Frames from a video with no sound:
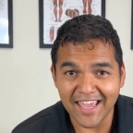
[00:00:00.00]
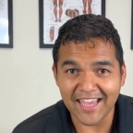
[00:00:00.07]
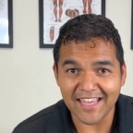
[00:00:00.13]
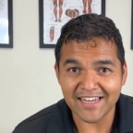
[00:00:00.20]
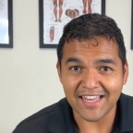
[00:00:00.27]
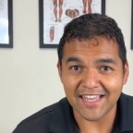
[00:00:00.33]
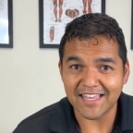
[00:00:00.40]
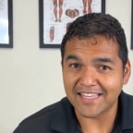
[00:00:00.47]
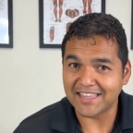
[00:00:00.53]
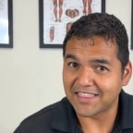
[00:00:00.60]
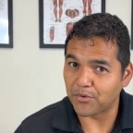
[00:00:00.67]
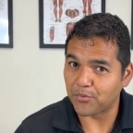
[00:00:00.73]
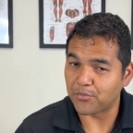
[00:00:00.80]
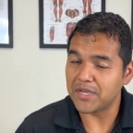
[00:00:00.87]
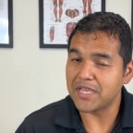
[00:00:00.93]
and
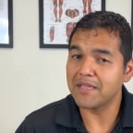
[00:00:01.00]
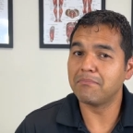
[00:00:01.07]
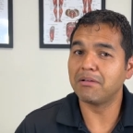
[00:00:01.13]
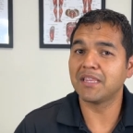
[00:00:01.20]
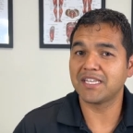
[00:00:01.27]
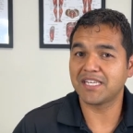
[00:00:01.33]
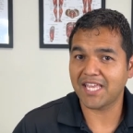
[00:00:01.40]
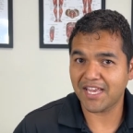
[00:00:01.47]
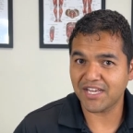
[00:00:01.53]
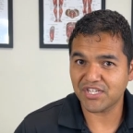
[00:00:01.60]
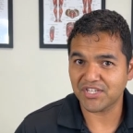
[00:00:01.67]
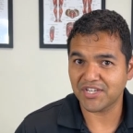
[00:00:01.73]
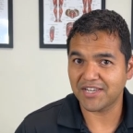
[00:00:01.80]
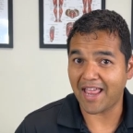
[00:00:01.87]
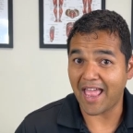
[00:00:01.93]
the
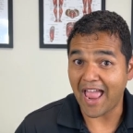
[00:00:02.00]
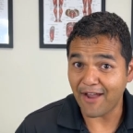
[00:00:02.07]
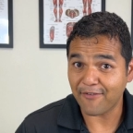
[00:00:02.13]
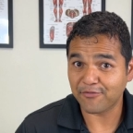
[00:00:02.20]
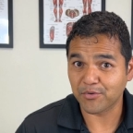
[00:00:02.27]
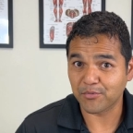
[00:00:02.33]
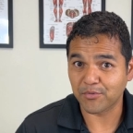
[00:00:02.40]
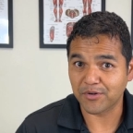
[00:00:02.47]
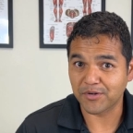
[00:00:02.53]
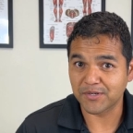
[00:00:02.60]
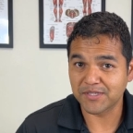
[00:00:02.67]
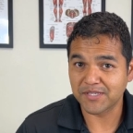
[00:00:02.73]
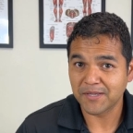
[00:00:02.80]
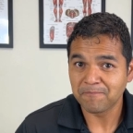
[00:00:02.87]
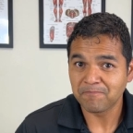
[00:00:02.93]
rehabilitation
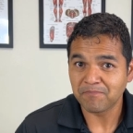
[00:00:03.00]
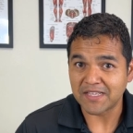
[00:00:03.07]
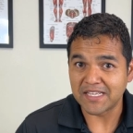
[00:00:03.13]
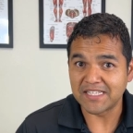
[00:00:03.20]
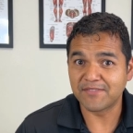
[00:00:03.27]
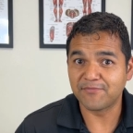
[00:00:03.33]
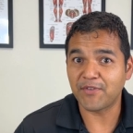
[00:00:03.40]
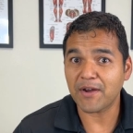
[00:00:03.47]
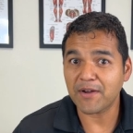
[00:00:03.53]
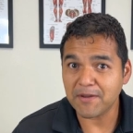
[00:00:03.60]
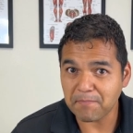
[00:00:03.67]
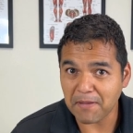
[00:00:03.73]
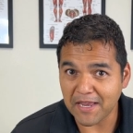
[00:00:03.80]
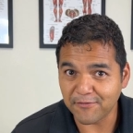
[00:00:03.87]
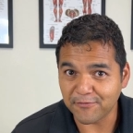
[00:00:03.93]
afterwards is
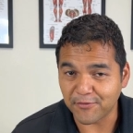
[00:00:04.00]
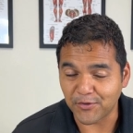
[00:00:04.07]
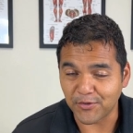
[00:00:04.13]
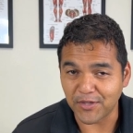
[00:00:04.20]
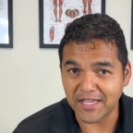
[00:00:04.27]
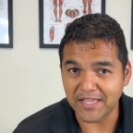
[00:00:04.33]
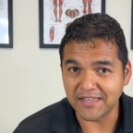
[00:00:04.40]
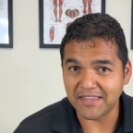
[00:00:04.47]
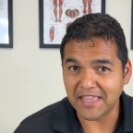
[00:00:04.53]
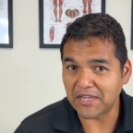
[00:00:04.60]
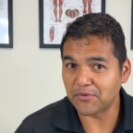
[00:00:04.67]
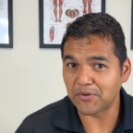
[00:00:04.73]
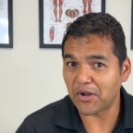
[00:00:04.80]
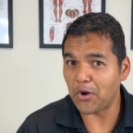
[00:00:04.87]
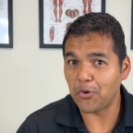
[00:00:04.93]
very painful, and
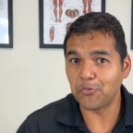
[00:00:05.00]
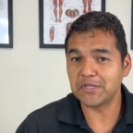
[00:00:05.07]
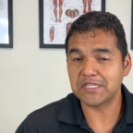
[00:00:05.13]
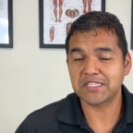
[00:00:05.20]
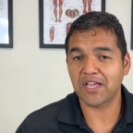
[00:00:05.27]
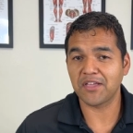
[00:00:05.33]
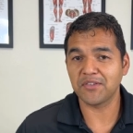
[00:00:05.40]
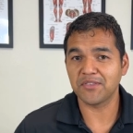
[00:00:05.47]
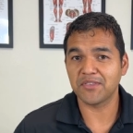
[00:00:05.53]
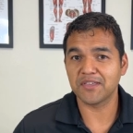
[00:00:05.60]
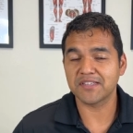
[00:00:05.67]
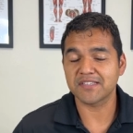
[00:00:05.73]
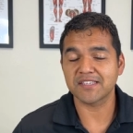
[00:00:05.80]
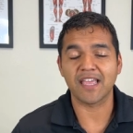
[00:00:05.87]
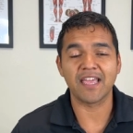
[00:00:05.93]
they don't always tell you
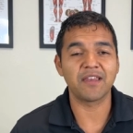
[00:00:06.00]
this.